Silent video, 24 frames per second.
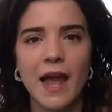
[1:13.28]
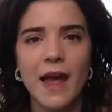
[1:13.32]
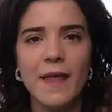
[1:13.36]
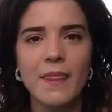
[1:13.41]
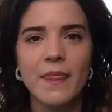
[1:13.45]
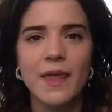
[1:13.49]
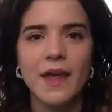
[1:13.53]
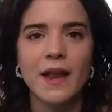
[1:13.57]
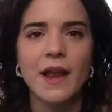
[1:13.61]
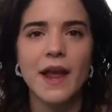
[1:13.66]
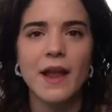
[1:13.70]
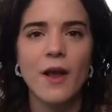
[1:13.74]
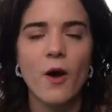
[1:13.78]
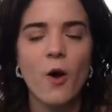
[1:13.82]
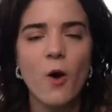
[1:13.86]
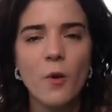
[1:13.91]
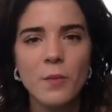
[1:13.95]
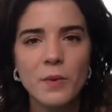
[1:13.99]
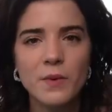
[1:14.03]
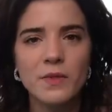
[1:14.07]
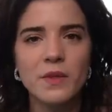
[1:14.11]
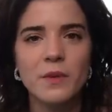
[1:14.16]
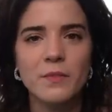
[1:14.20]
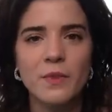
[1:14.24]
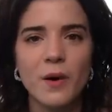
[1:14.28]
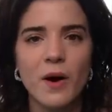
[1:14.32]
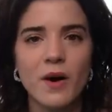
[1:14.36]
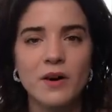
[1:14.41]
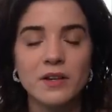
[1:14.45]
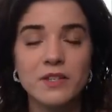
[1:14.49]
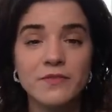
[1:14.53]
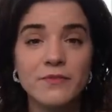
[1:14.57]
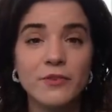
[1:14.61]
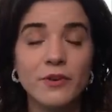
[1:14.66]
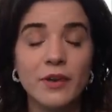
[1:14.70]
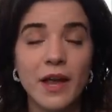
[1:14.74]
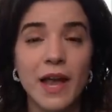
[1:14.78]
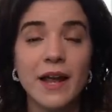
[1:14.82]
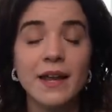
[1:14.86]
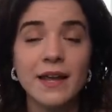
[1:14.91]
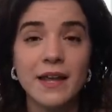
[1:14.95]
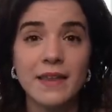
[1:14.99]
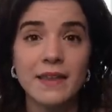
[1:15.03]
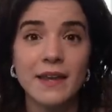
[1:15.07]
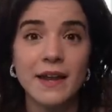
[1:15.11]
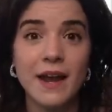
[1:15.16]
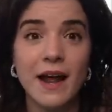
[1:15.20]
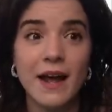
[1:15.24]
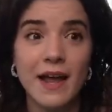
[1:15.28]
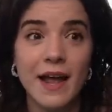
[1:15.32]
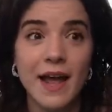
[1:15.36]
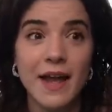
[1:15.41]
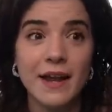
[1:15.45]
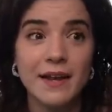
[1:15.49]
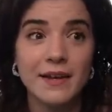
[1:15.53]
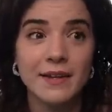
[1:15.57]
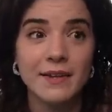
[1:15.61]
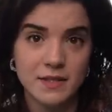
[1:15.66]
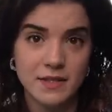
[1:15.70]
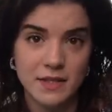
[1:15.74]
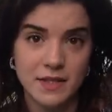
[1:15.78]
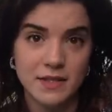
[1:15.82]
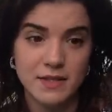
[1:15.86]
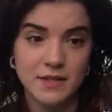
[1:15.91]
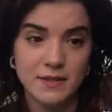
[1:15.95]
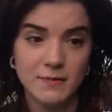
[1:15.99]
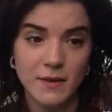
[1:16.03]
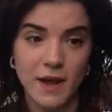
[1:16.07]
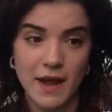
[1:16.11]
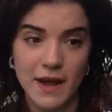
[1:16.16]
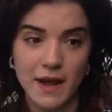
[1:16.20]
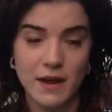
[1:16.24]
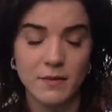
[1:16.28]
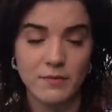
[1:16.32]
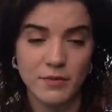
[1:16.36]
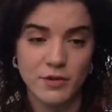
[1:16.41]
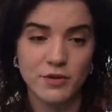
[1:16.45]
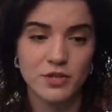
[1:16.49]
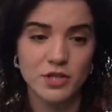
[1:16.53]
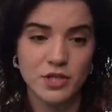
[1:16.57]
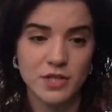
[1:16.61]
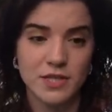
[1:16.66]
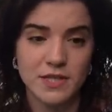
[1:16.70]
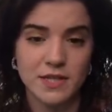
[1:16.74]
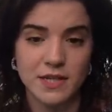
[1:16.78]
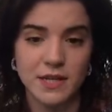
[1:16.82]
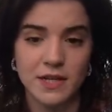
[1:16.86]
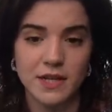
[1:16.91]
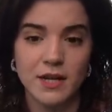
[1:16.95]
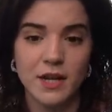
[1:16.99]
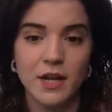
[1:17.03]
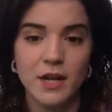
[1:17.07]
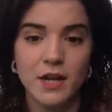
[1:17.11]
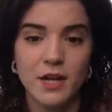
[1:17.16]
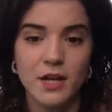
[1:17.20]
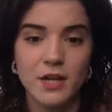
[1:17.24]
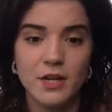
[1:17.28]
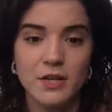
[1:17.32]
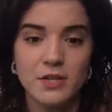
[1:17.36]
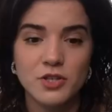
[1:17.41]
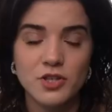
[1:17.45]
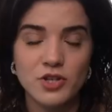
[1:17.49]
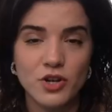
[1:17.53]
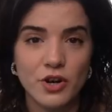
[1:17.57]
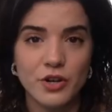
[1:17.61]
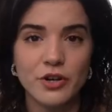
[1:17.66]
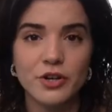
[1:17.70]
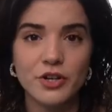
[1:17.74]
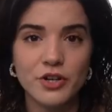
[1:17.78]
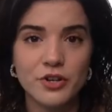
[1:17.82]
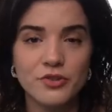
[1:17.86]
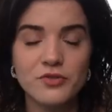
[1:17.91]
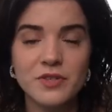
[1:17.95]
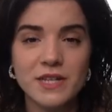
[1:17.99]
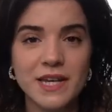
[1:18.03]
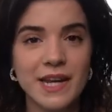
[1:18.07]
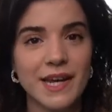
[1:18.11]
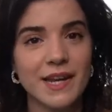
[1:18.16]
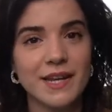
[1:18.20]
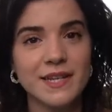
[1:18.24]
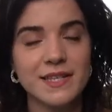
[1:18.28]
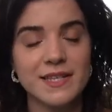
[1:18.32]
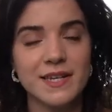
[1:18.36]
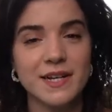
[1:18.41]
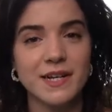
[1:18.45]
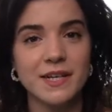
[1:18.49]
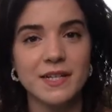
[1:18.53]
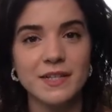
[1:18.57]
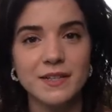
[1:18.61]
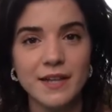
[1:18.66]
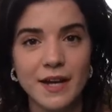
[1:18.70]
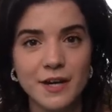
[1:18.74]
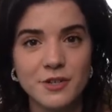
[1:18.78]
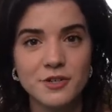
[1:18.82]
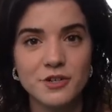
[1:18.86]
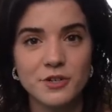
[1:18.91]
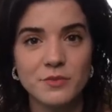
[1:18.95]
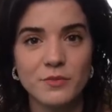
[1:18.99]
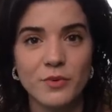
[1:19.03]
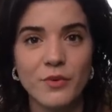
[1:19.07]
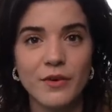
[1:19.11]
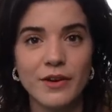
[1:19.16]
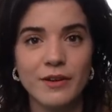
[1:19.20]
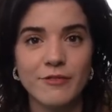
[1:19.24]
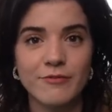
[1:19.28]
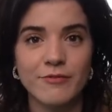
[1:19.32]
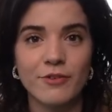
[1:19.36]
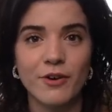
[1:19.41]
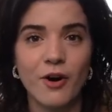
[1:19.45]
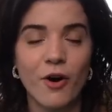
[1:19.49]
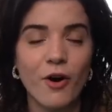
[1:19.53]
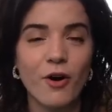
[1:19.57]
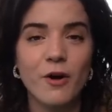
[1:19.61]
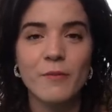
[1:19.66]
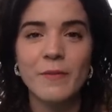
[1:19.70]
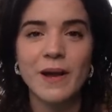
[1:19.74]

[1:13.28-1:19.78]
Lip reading: And then I opened the box, forgetting that I had, since I had purchased it, started using it as a collection point for all